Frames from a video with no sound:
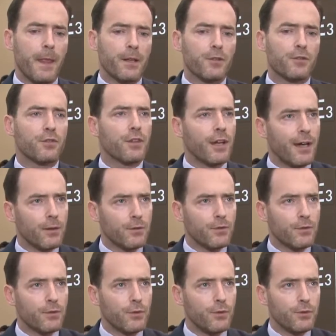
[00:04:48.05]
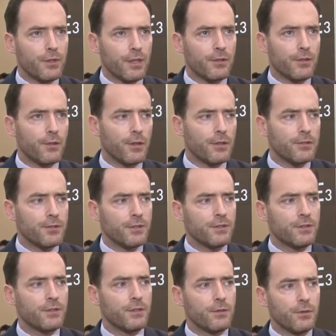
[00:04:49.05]
scout for new
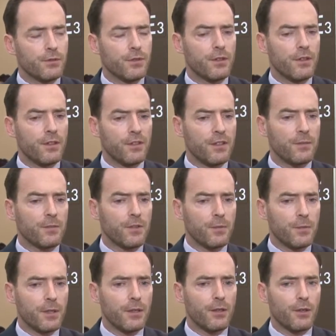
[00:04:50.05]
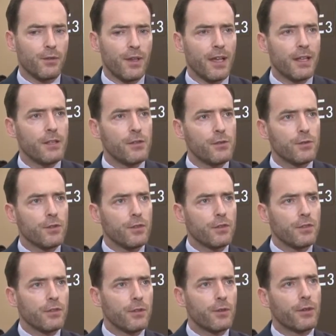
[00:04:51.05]
technologies, and also there seems to be a lot of end
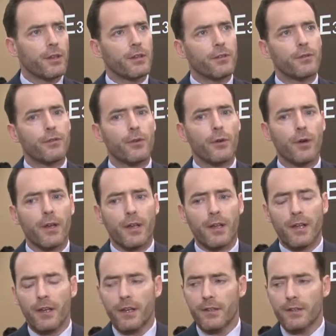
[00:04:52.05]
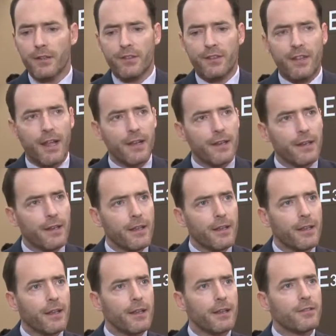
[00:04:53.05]
users looking for
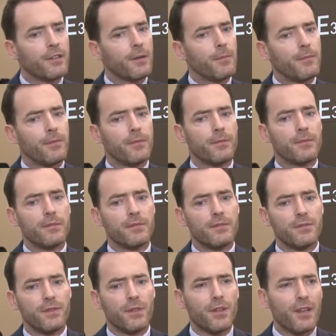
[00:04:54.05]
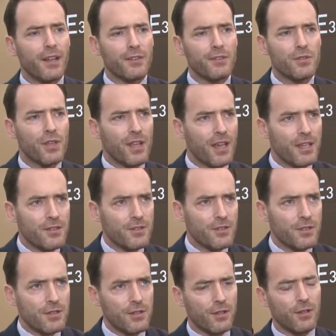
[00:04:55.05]
understanding and some further
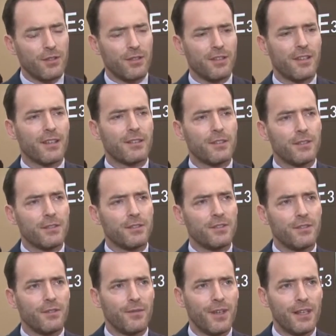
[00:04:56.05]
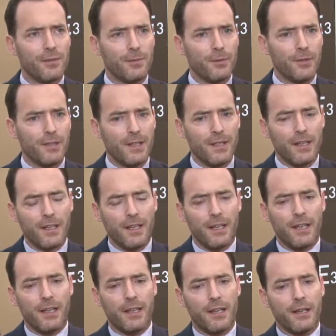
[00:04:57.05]
education on the technologies available.
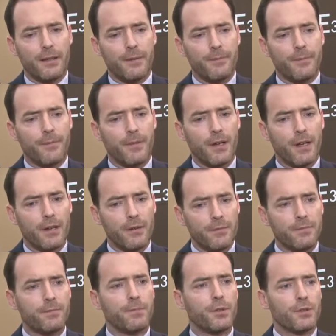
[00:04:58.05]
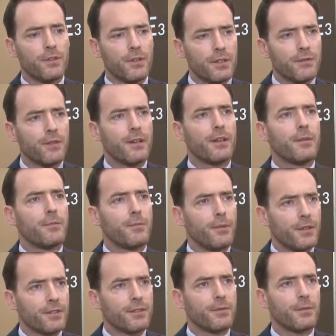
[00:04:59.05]
I'm personally very
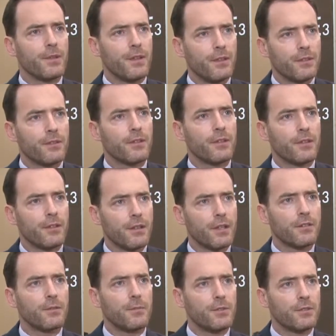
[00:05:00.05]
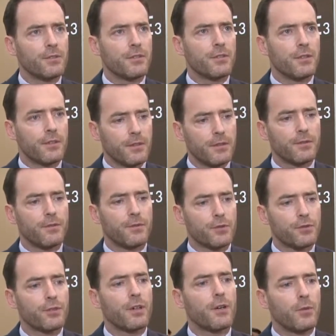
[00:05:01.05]
impressed with this exhibition. For
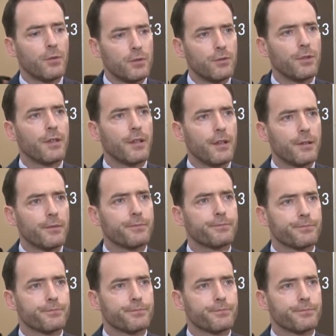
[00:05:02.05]
sure I will do it again.